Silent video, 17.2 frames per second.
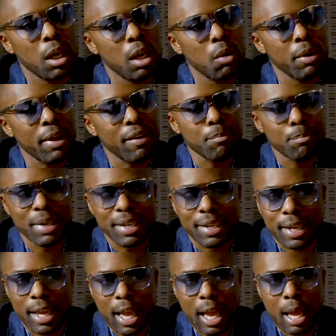We have big
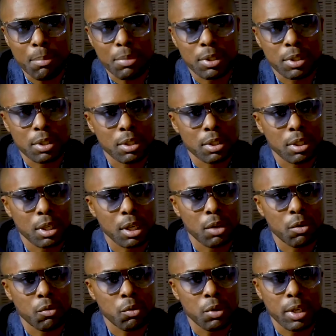camps that
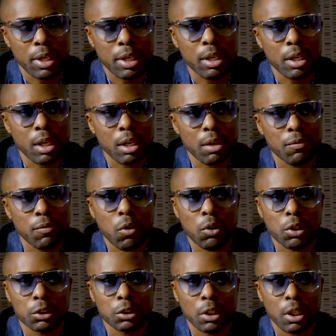are really
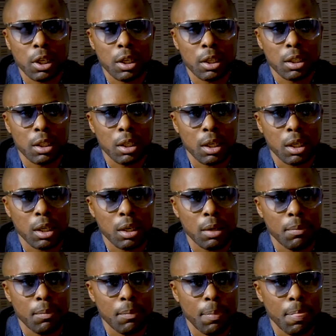focused
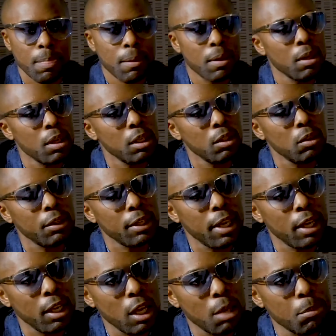on
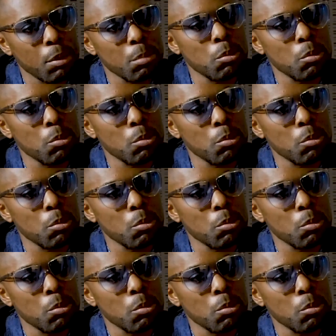getting up and